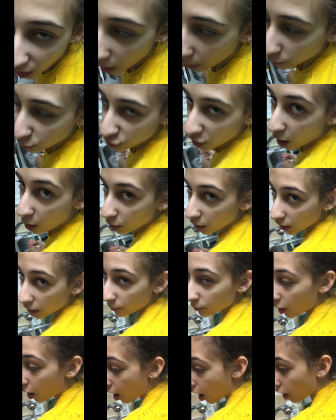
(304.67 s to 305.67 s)
I'm joking.
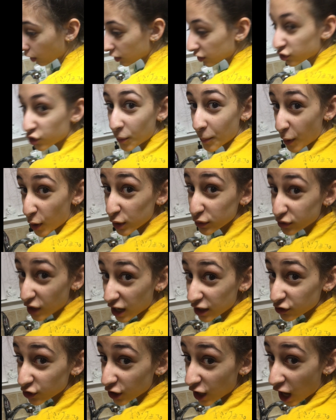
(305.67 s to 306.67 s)
I'm not. It's her
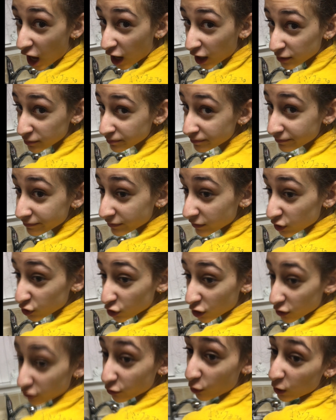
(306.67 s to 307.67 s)
birthday today.
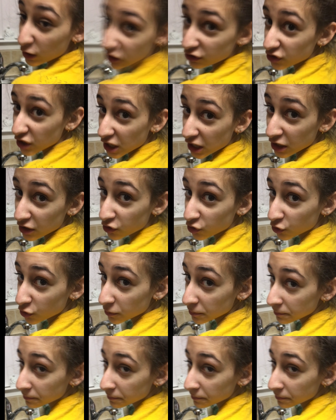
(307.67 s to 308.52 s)
Turned forty-six.